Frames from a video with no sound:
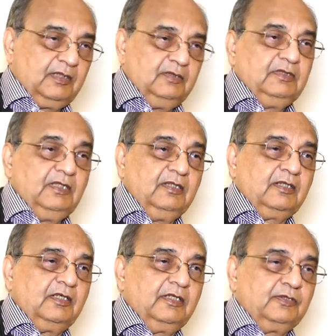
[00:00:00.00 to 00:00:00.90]
then
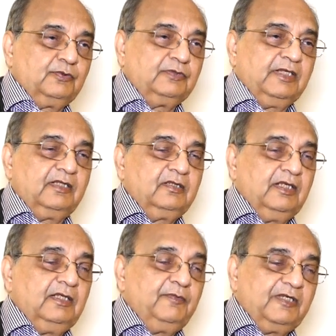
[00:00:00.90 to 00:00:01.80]
according to that,
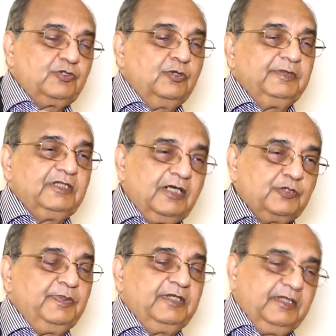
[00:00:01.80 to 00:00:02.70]
and what should be the
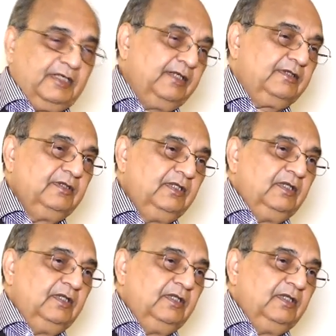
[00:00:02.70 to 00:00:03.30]
respiratory rate.